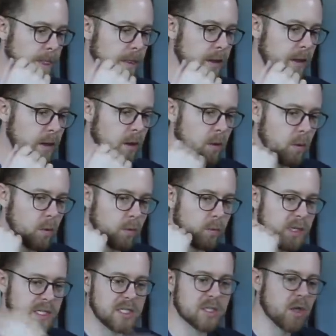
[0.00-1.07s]
you know,
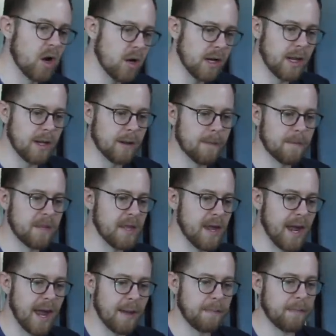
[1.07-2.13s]
restarting the
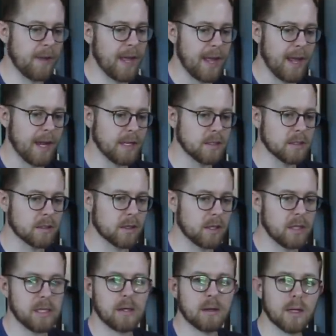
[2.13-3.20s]
app and
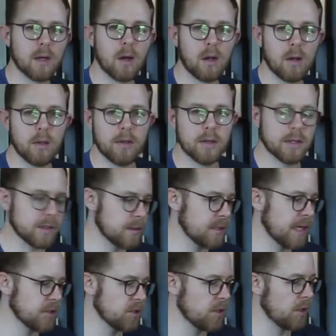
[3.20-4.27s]
clearing all the
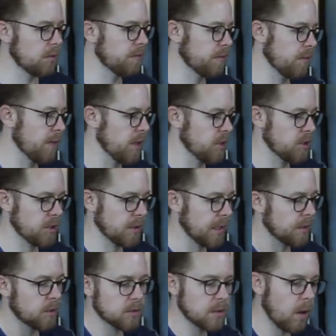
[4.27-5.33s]
session information. Like,
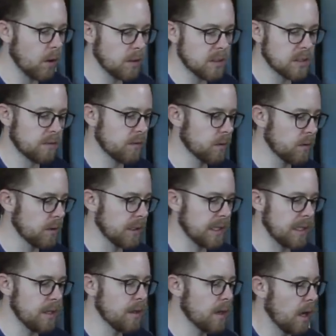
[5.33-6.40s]
there's all these different, like,
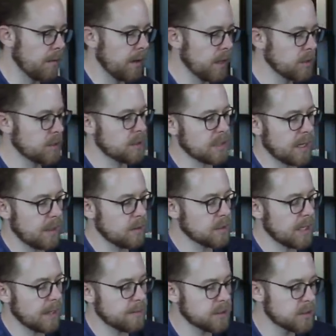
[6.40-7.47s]
key combinations that I use,
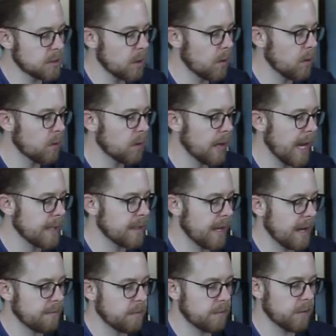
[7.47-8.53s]
and I'm so glad to
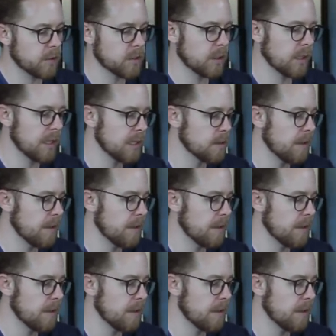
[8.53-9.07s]
have the function keys